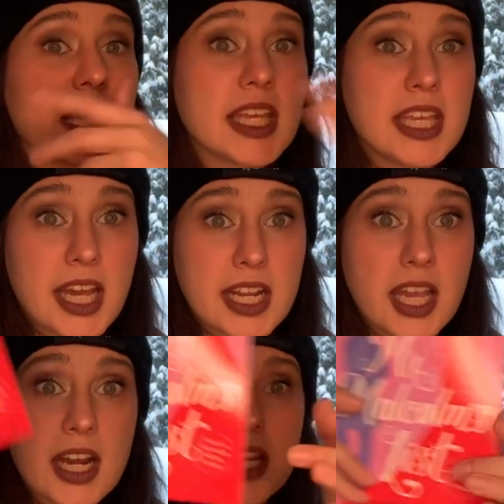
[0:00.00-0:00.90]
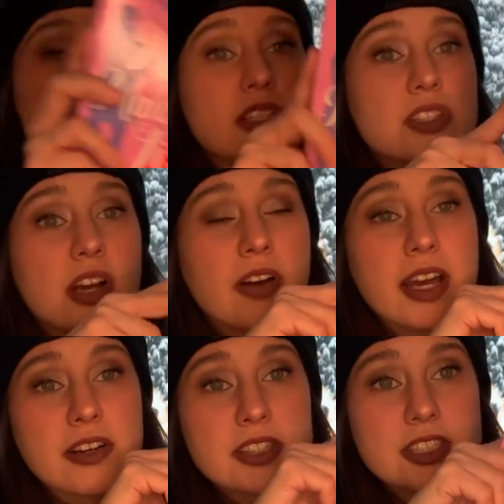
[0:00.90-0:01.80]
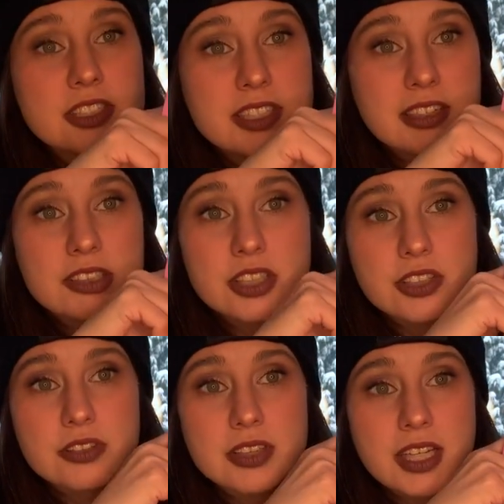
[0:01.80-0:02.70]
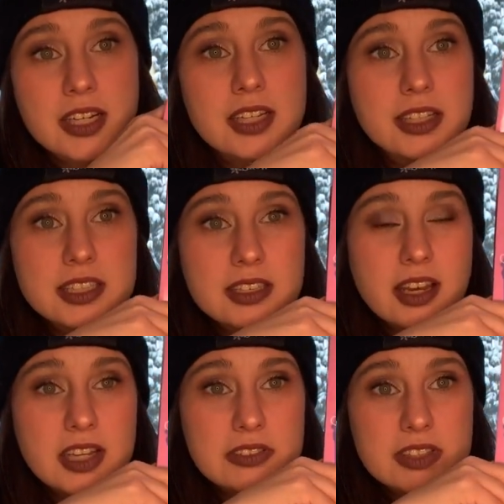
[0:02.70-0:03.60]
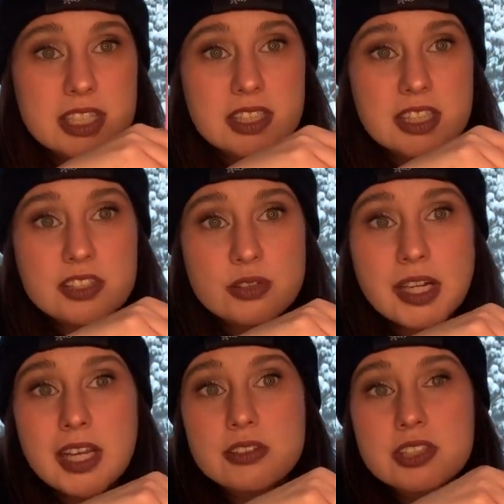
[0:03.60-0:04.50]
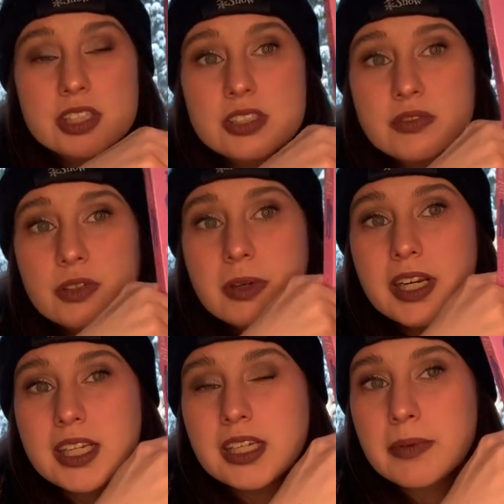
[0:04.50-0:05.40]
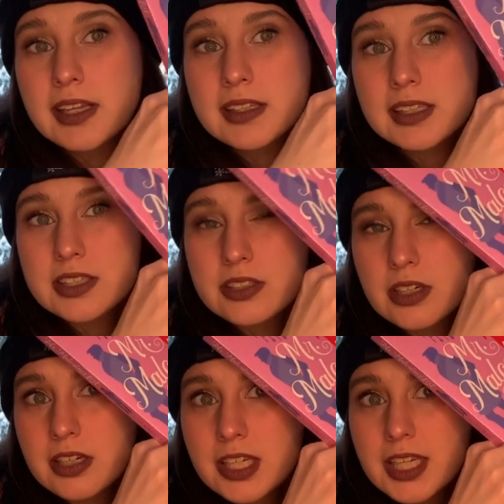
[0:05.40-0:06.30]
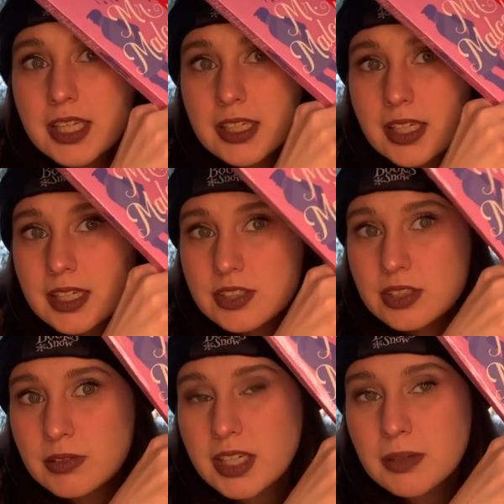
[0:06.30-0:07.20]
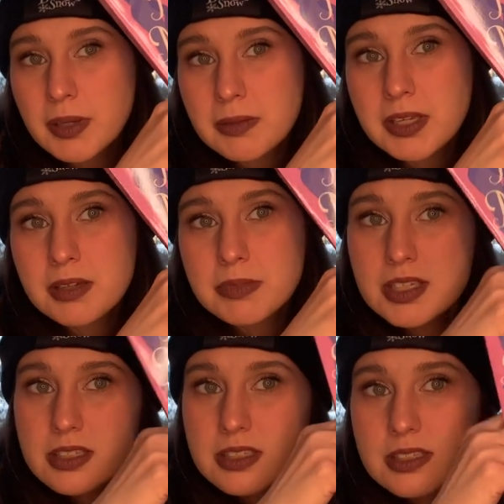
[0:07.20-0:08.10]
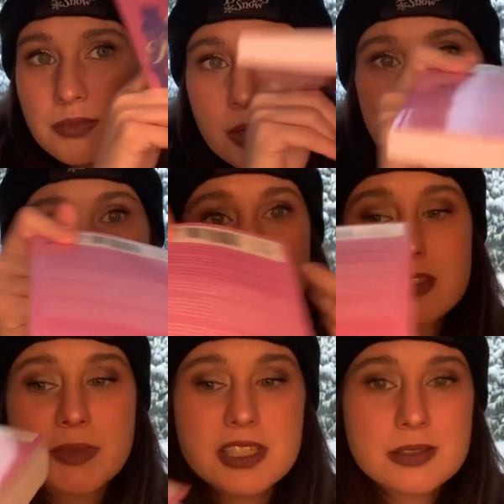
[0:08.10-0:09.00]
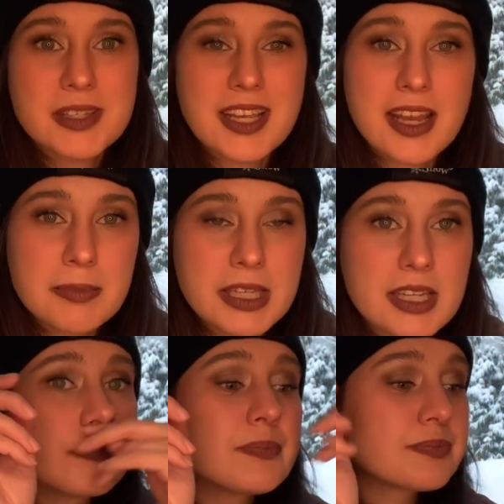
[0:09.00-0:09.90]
yada yada. So I don't know, this just sounded cute, and I like to have things like this around just for when I need a palette cleanser and just when I need to pick me up, because romance just makes me happy.